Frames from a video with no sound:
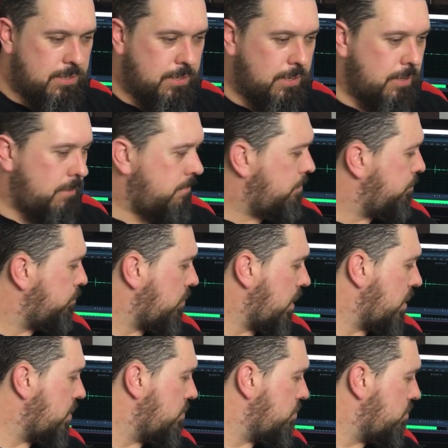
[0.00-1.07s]
So
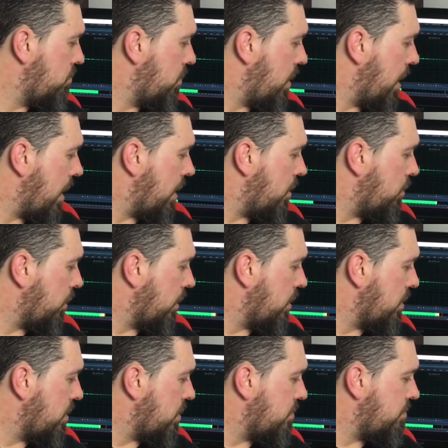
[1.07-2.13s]
I had a look at
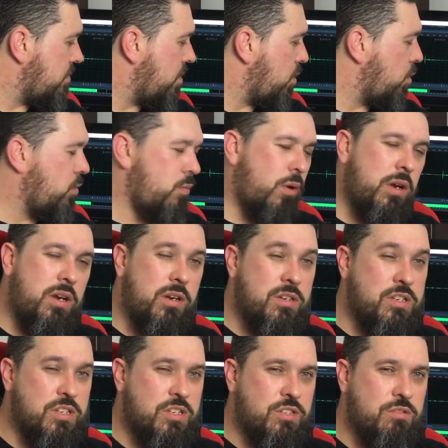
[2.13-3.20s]
it and thought, why
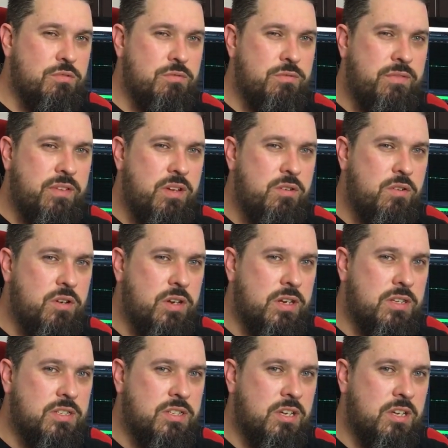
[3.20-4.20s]
not just do a review on it?